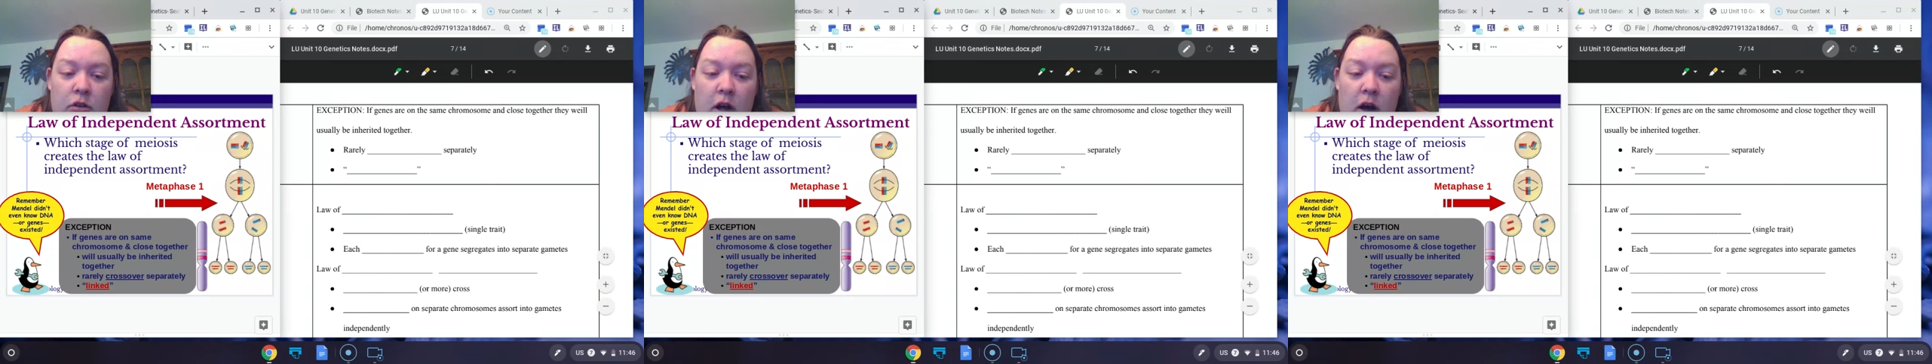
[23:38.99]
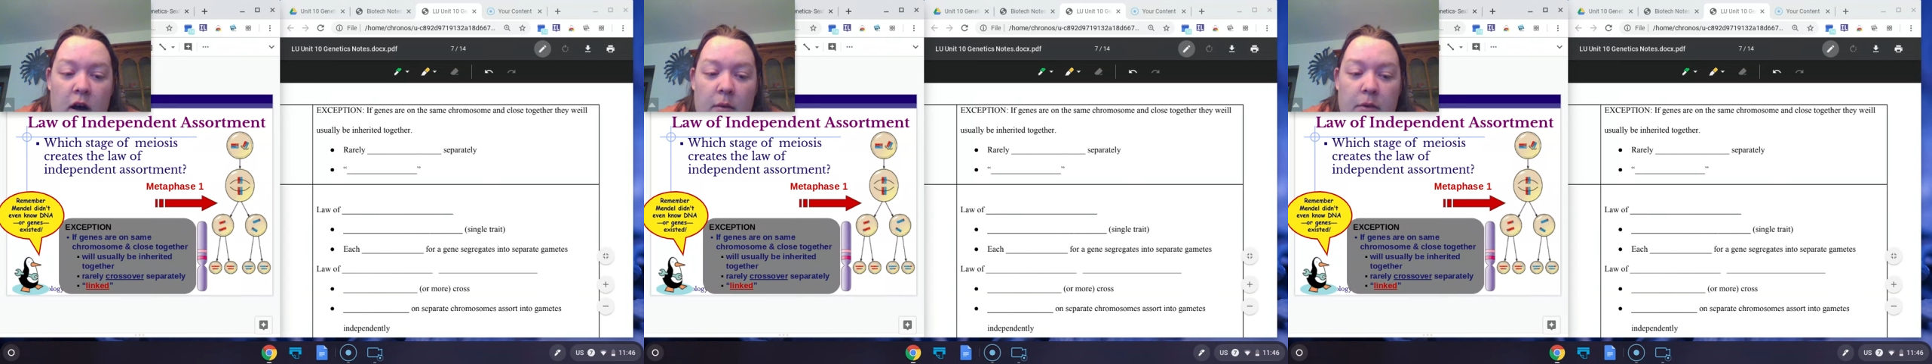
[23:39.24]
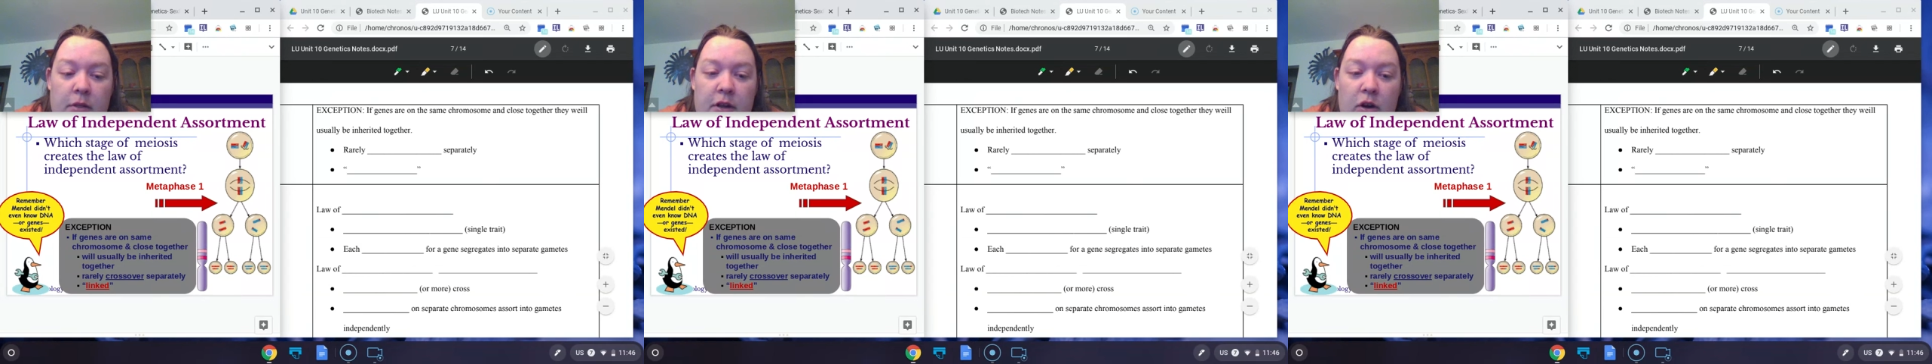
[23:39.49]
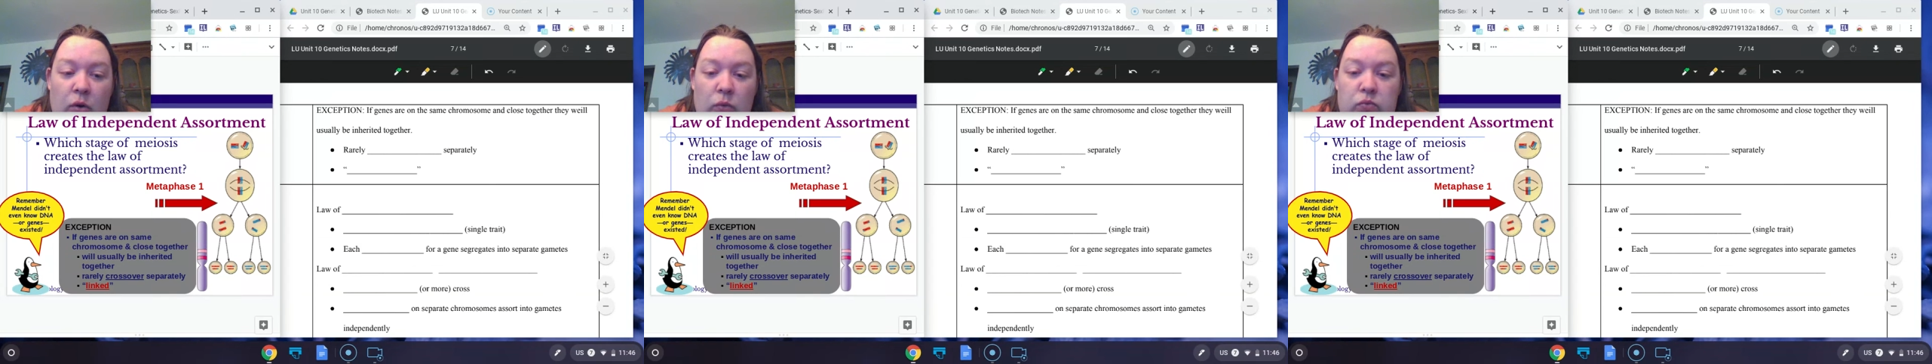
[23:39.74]

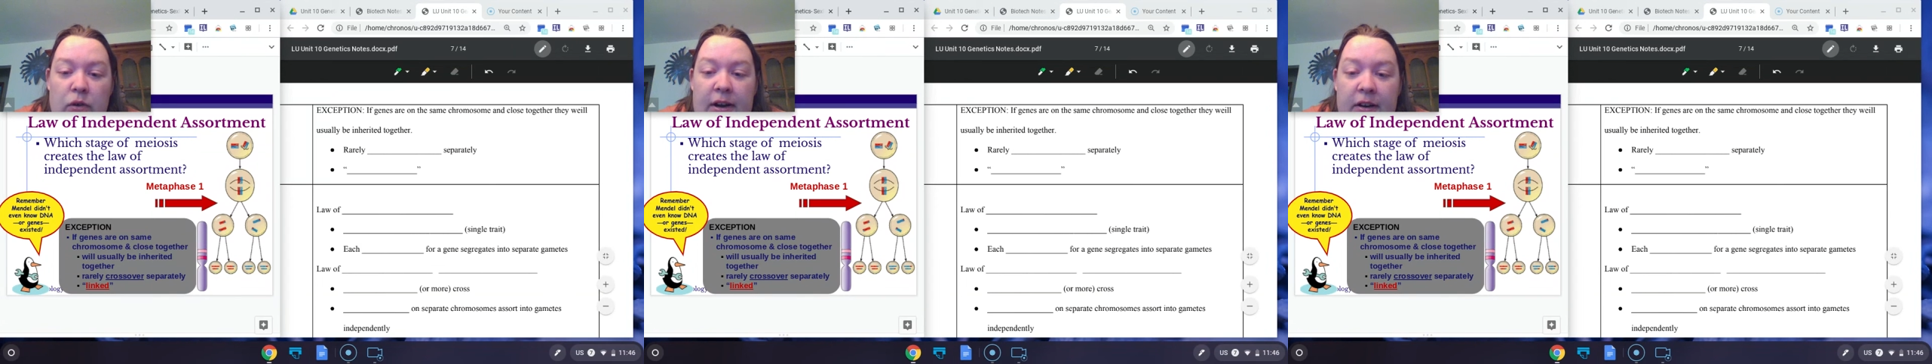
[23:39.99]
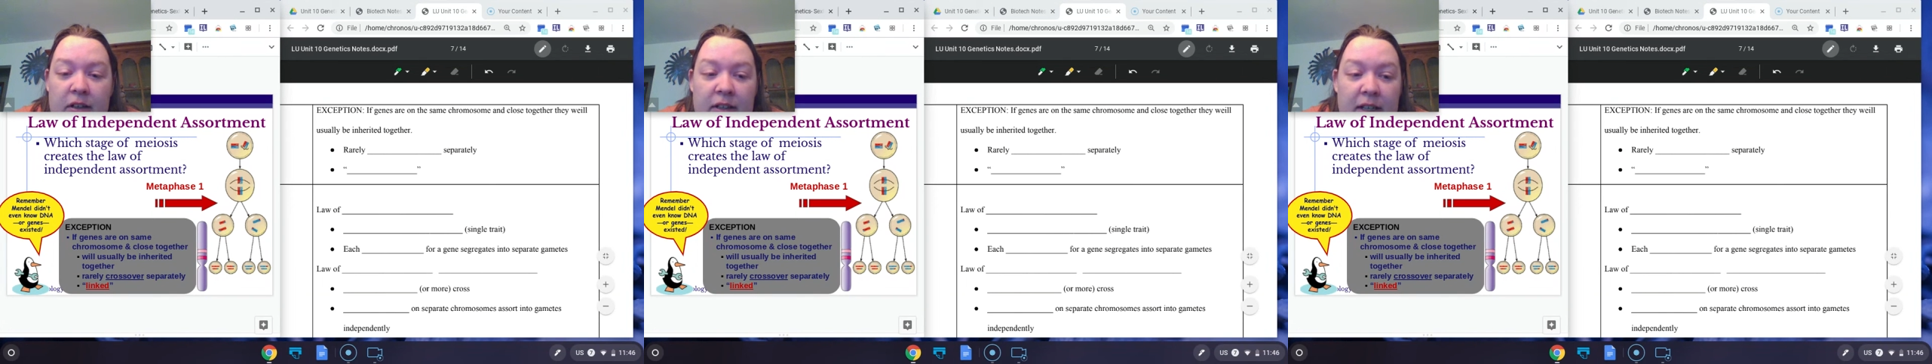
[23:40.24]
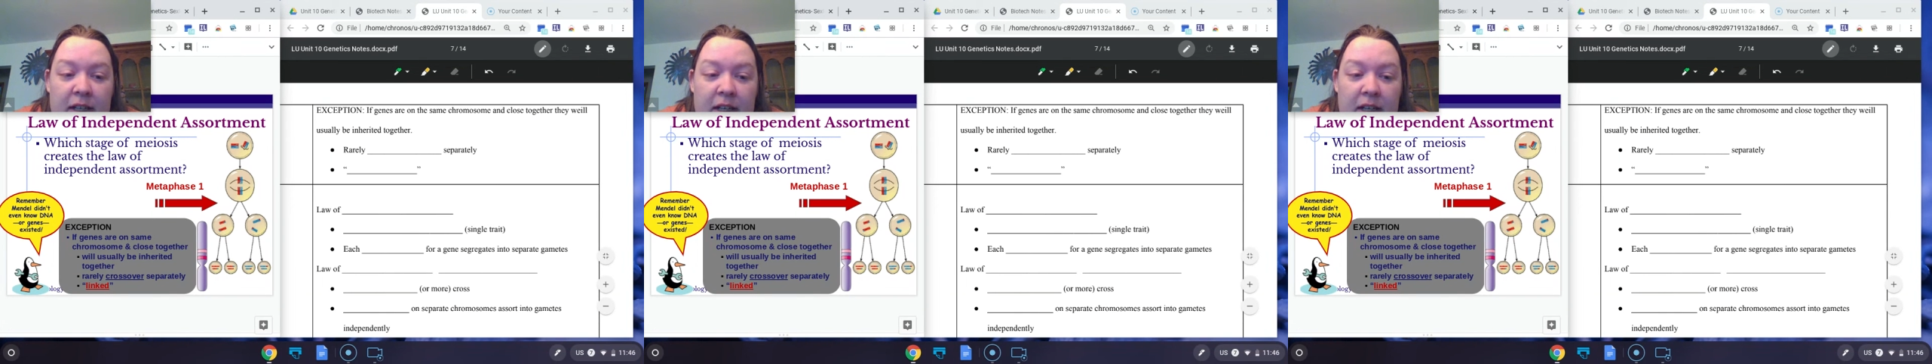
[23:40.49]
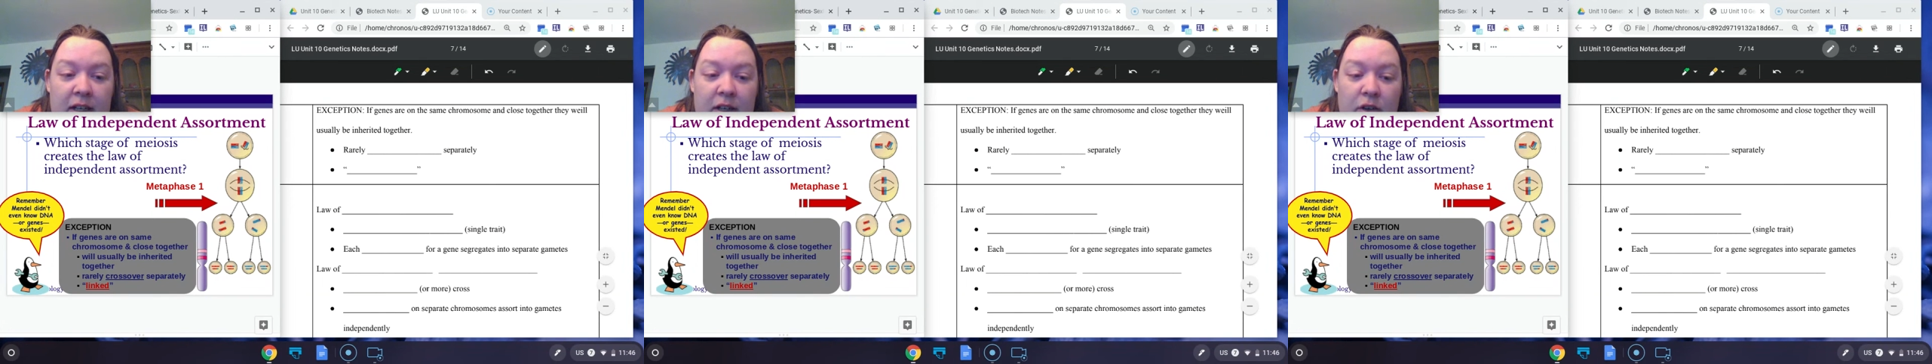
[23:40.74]
they're
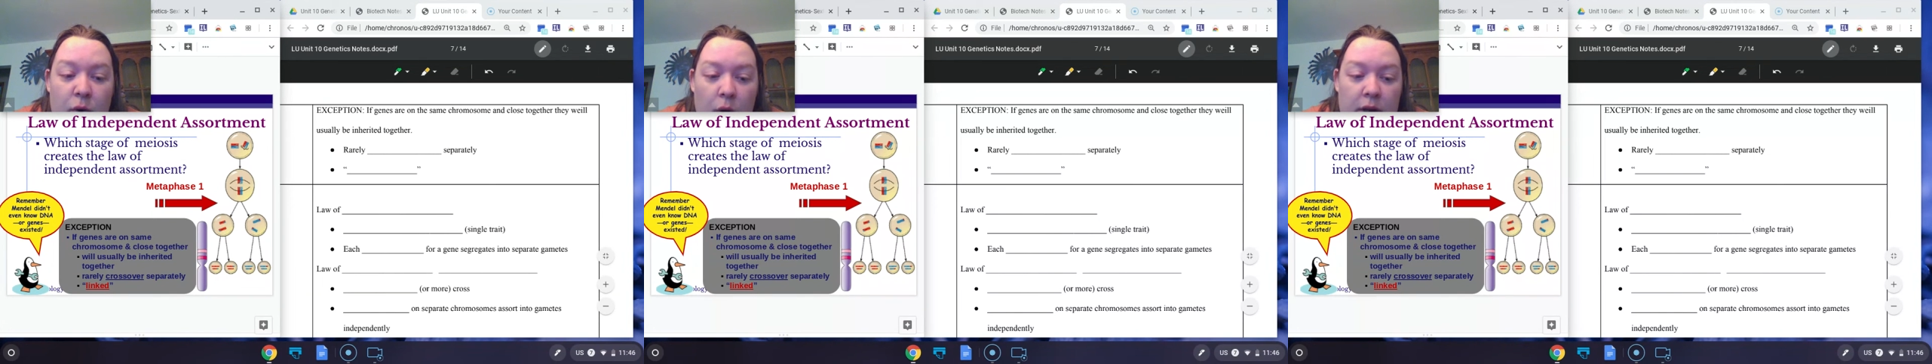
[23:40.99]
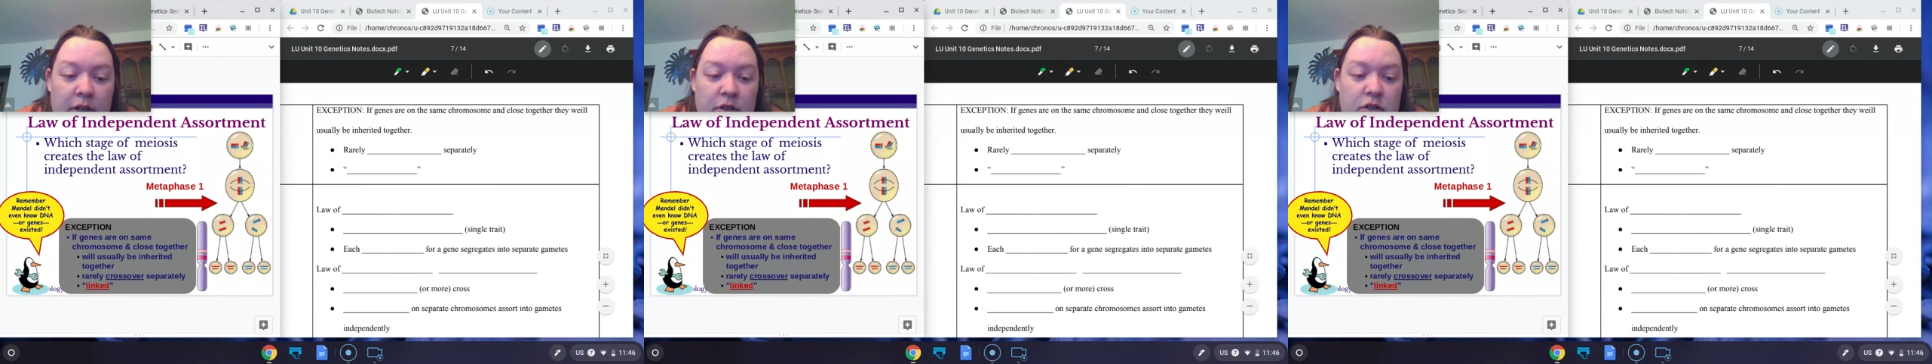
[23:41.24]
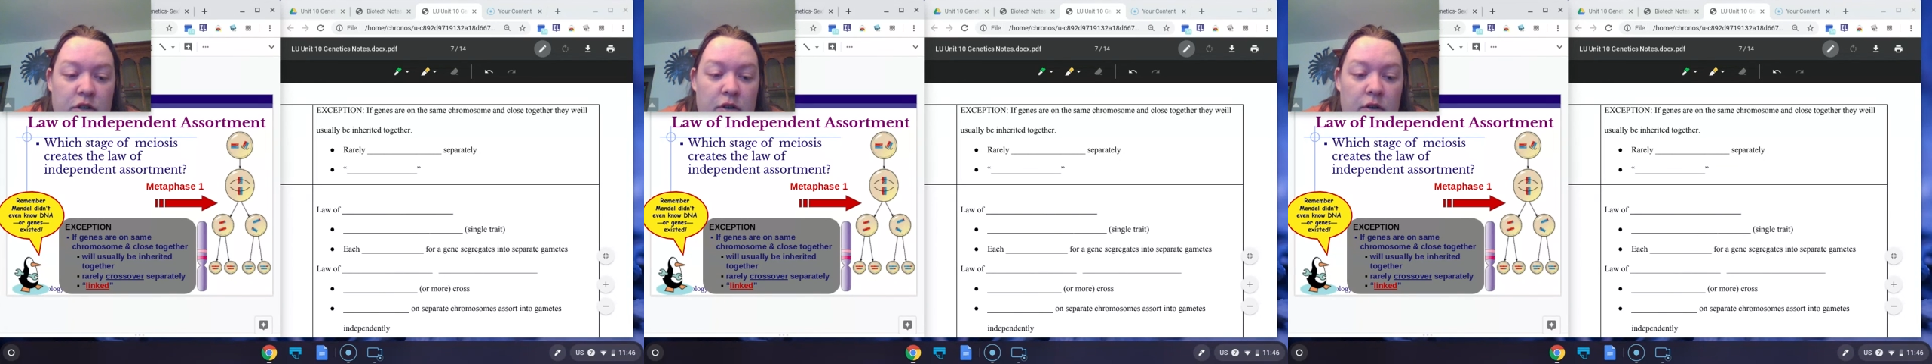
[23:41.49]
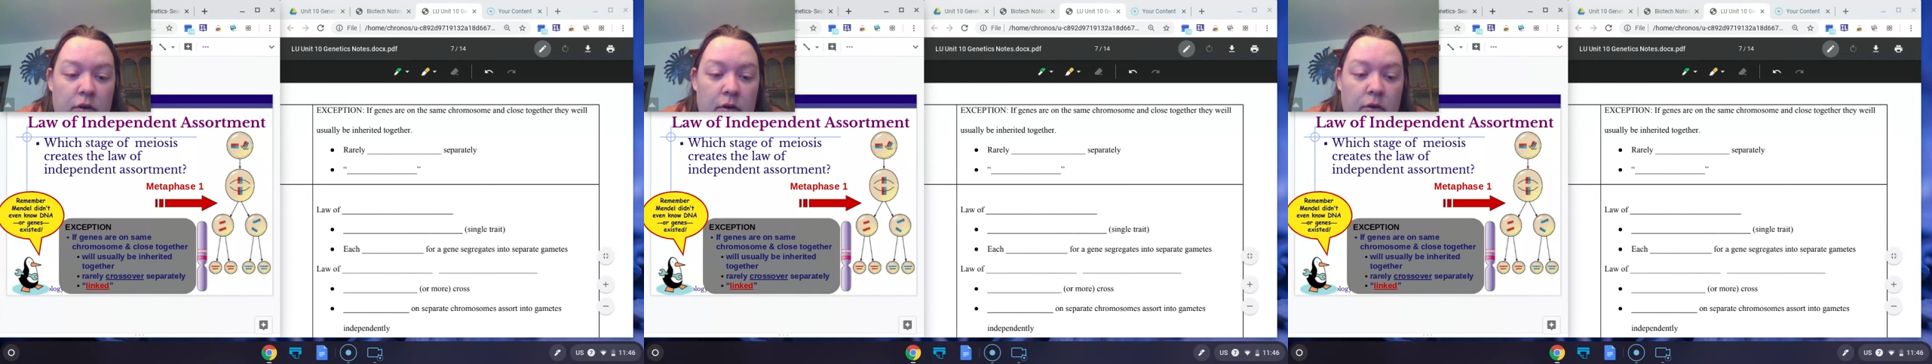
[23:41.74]
rarely going
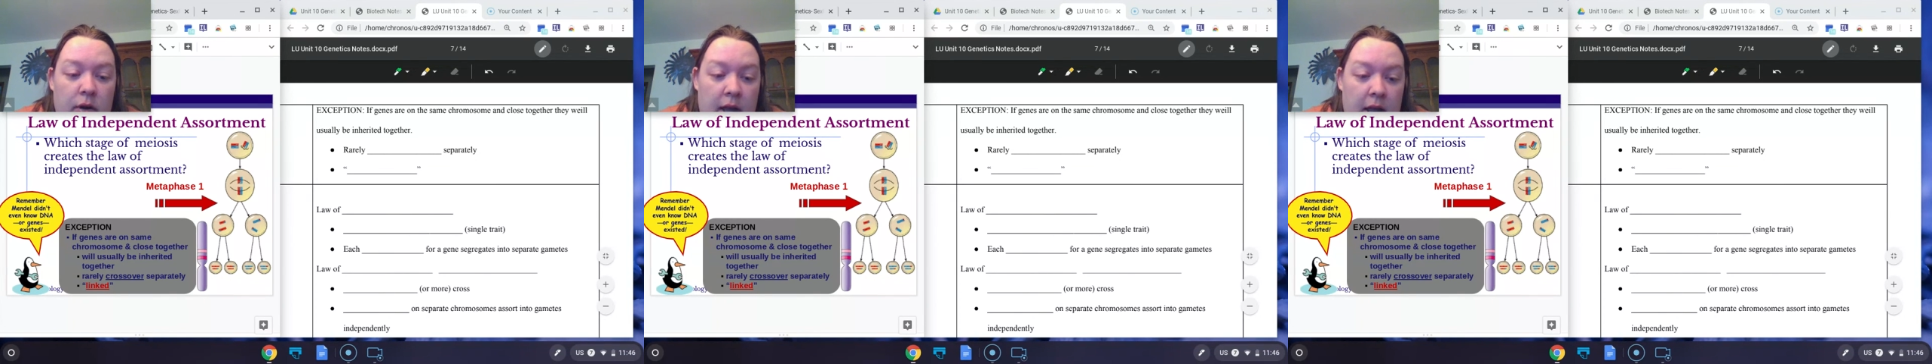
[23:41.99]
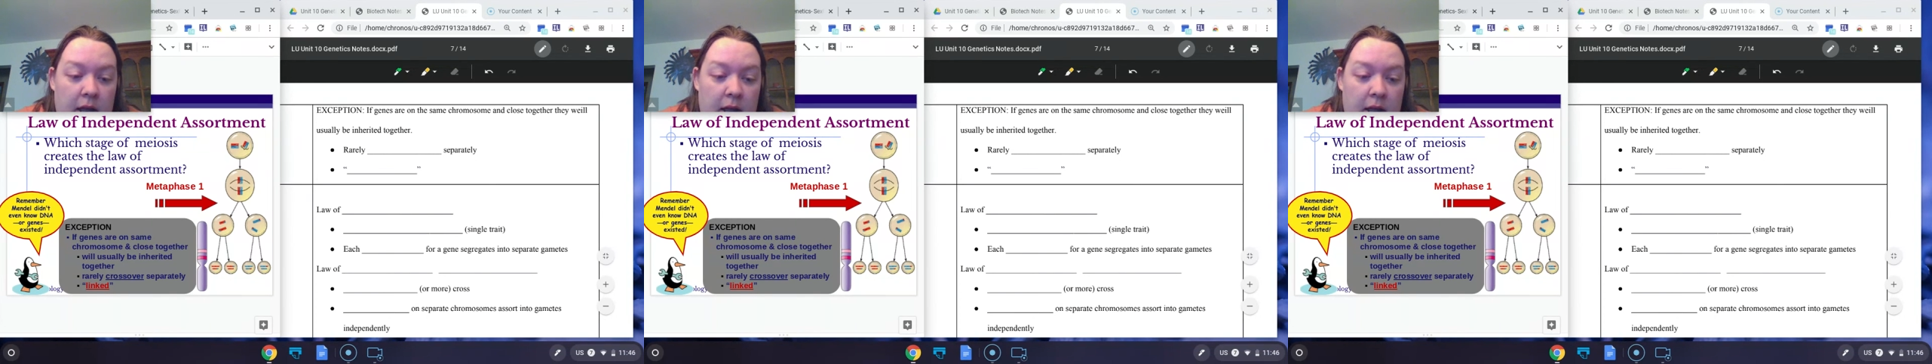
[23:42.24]
to